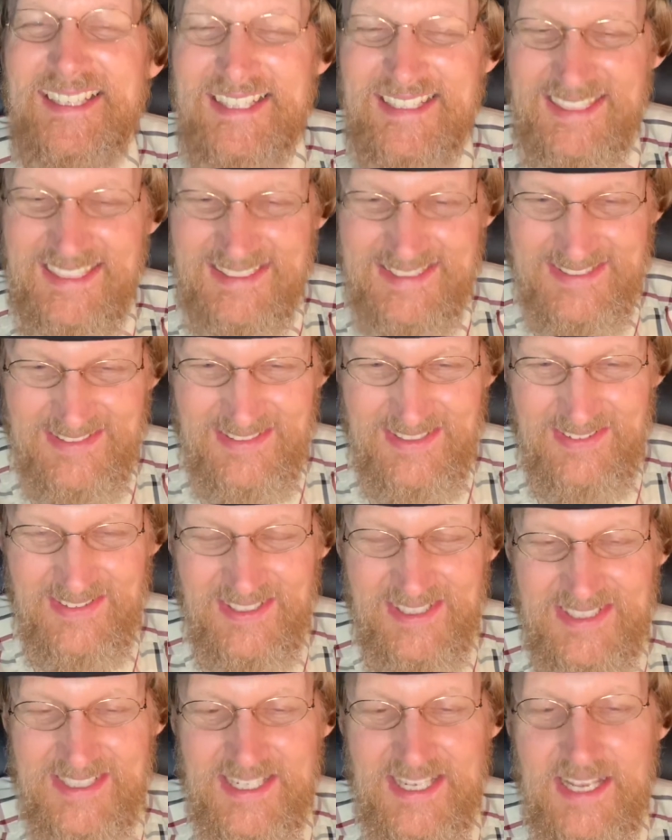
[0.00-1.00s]
that's the way it
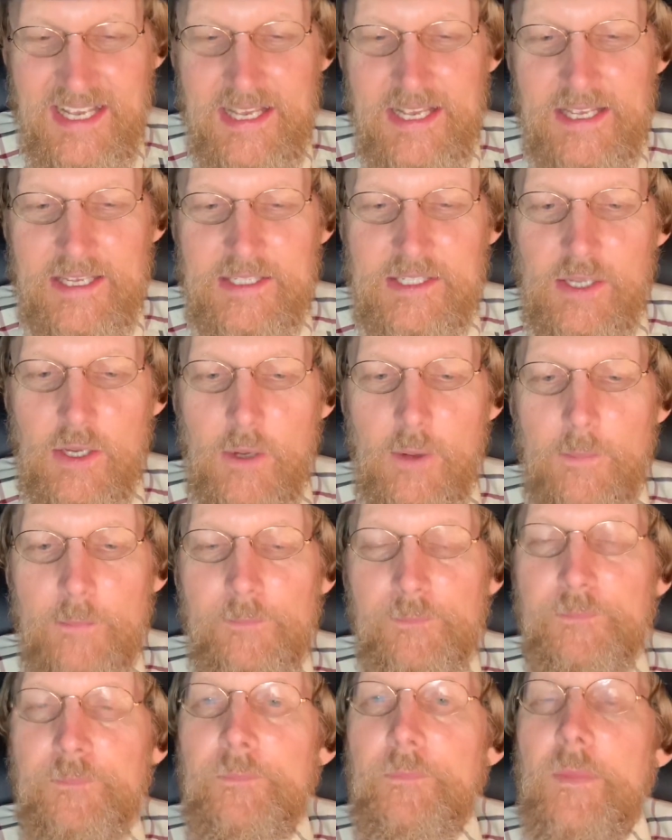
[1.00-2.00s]
works. So,
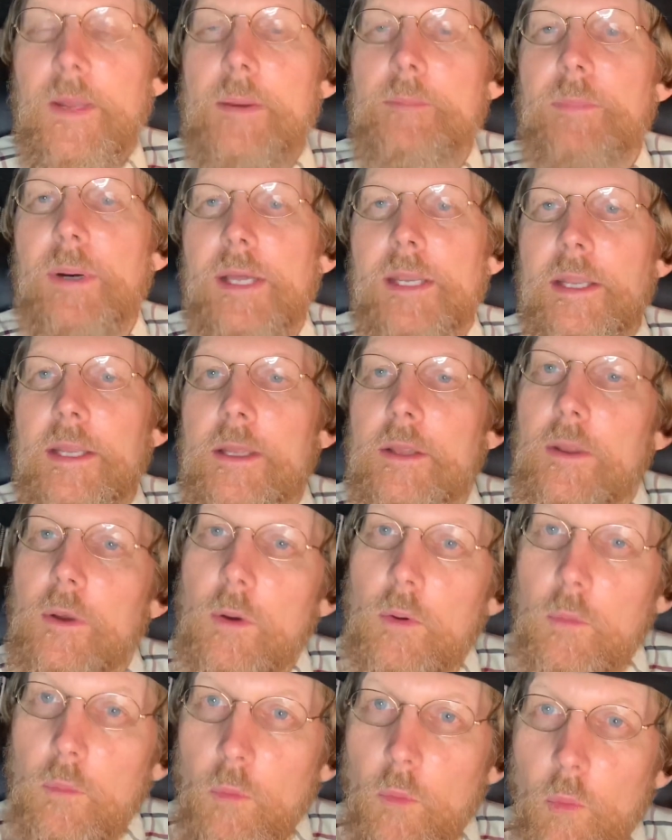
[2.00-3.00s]
but
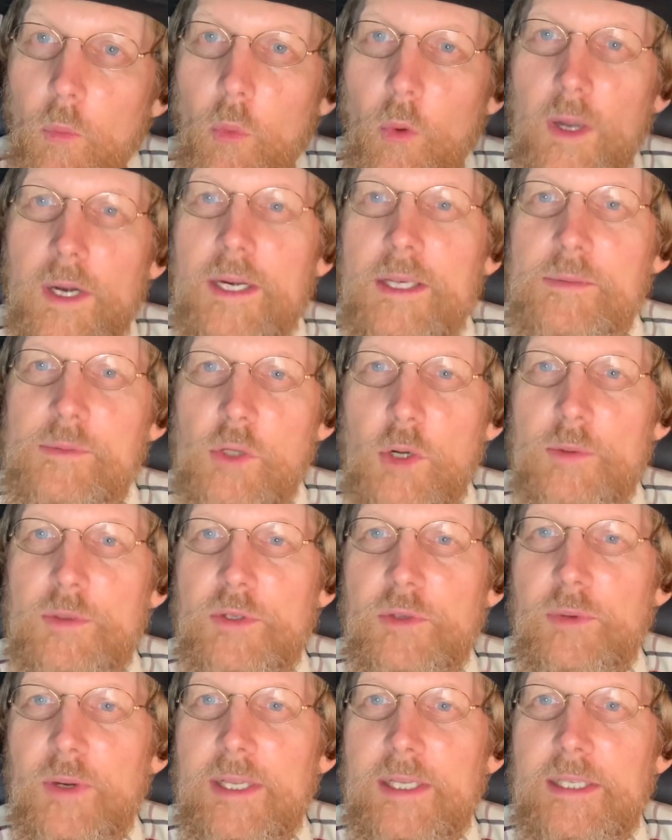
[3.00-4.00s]
what an
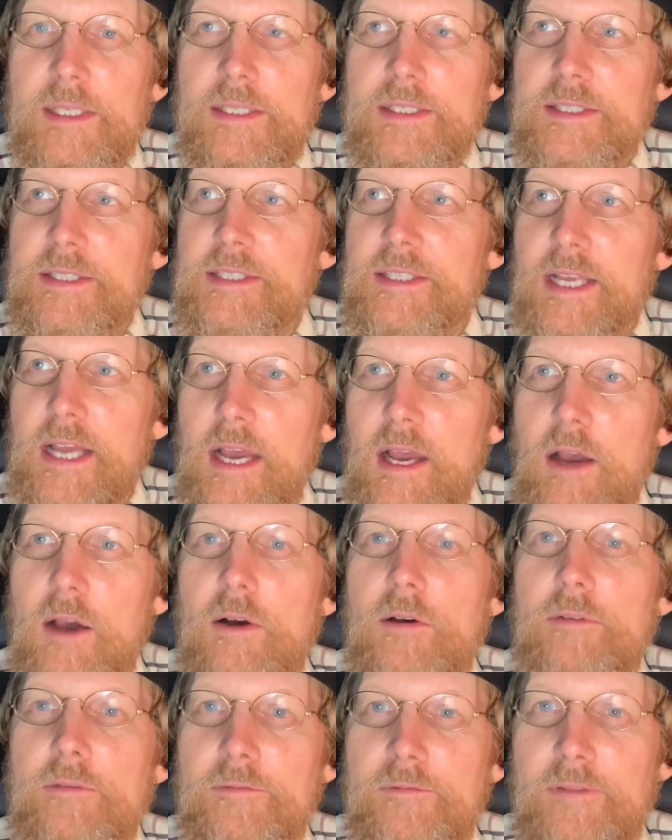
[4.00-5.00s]
absorption rate is
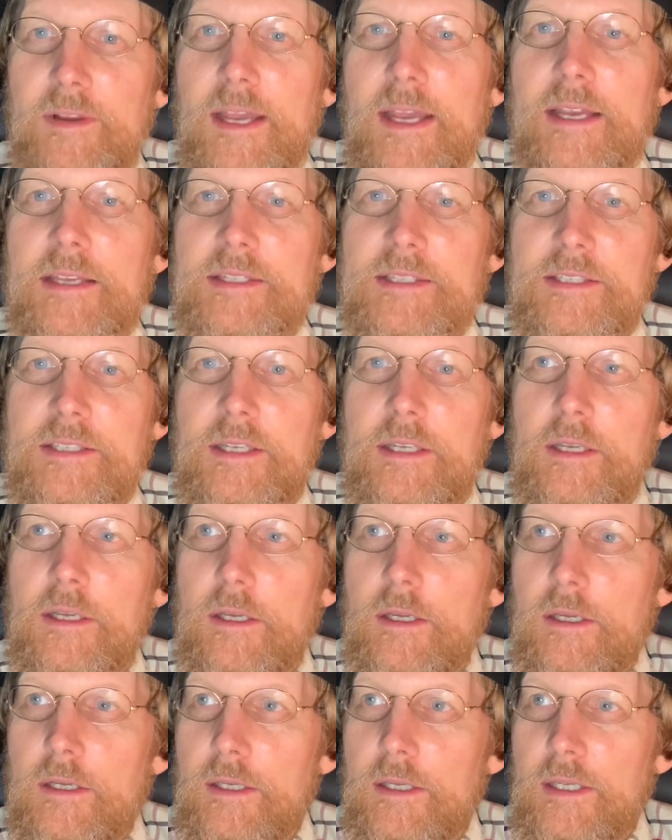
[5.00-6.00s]
how fast,
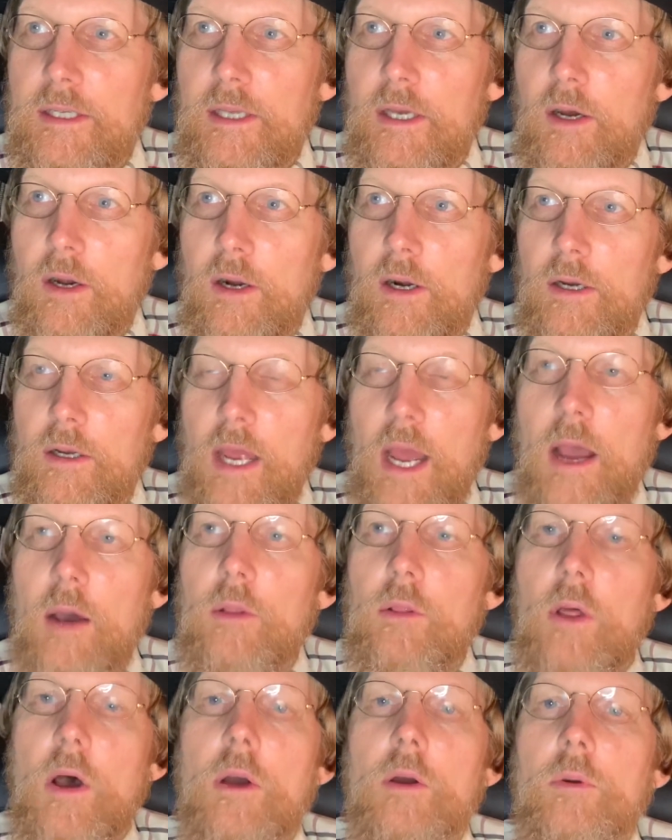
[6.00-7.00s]
how
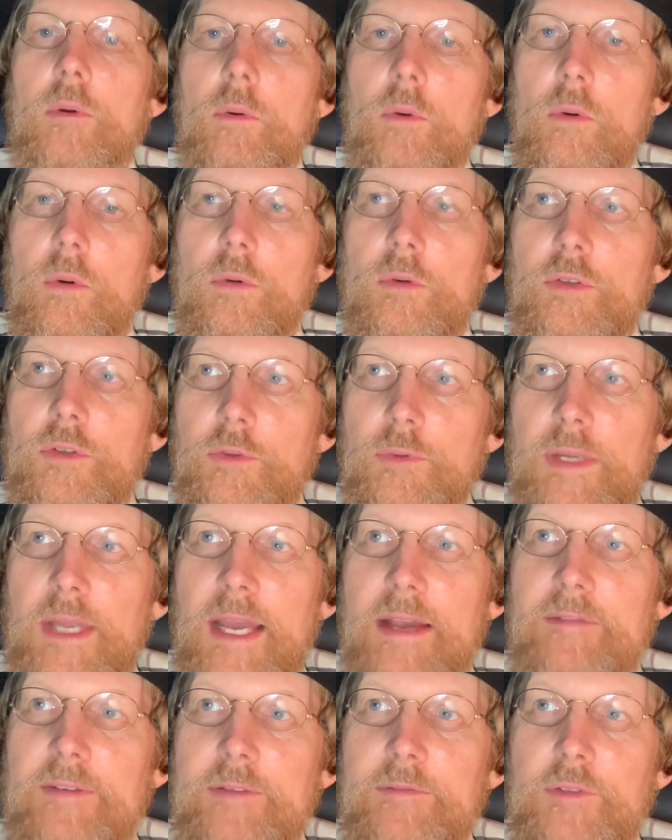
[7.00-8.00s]
long do we
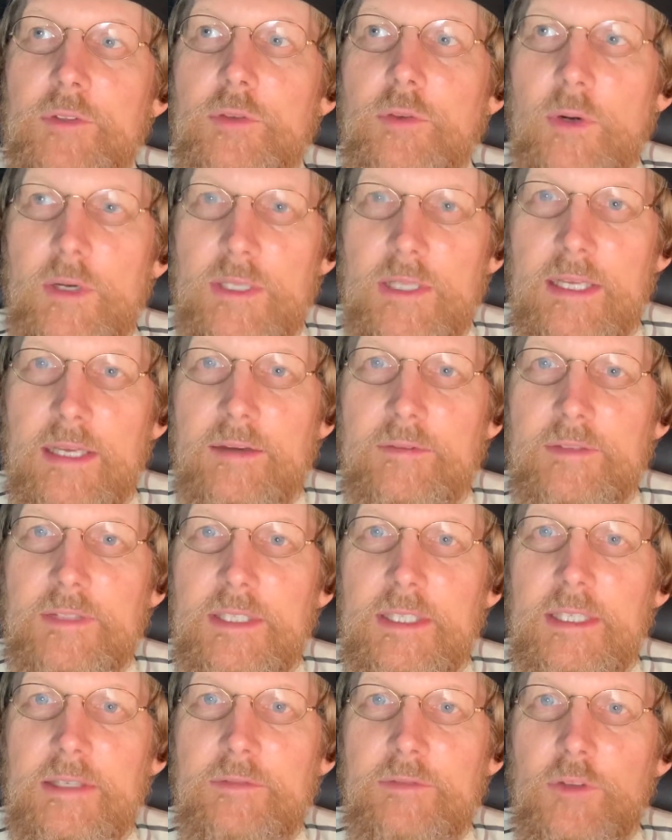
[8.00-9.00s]
have inventory left
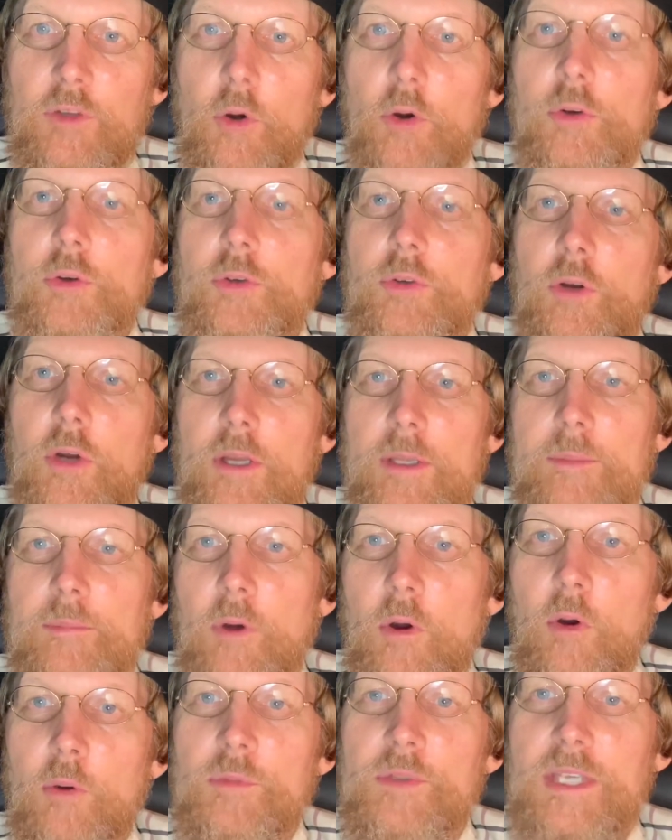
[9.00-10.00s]
if no new
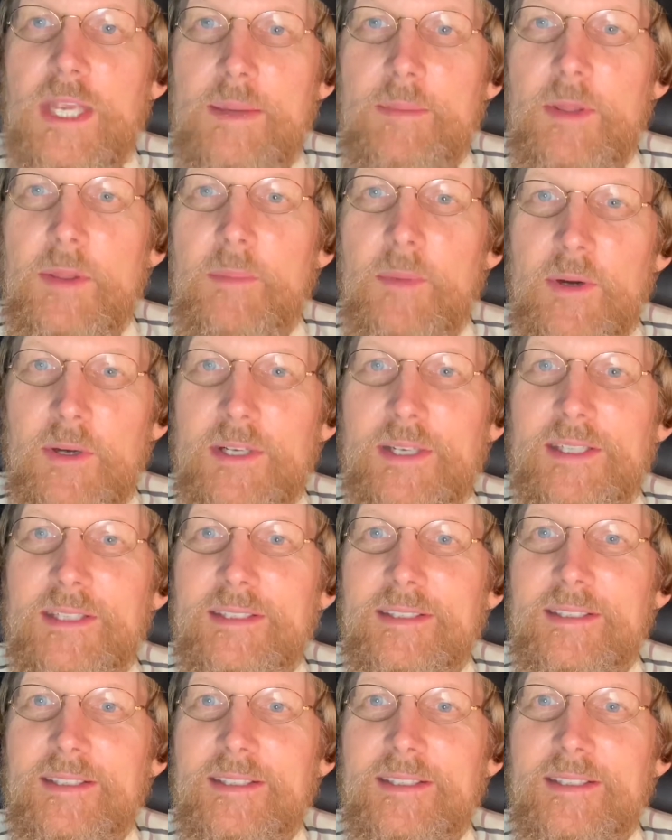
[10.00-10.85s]
homes came on the market?